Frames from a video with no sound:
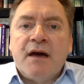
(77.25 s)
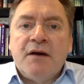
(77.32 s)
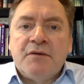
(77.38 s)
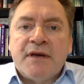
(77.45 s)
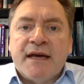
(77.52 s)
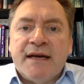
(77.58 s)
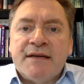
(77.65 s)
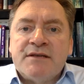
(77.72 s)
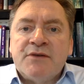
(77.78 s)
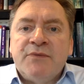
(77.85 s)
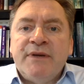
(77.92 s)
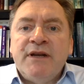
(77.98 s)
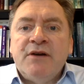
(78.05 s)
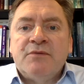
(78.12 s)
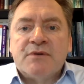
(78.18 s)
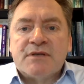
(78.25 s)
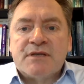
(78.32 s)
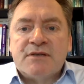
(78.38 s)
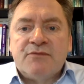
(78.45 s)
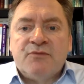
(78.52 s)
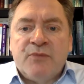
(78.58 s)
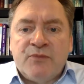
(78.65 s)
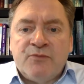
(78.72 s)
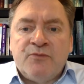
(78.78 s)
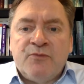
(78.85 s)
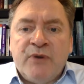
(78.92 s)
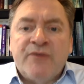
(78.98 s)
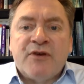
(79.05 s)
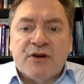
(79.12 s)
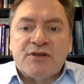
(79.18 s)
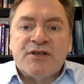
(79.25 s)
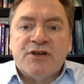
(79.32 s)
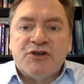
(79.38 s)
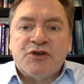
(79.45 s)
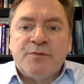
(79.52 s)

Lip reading: okay, so we've got social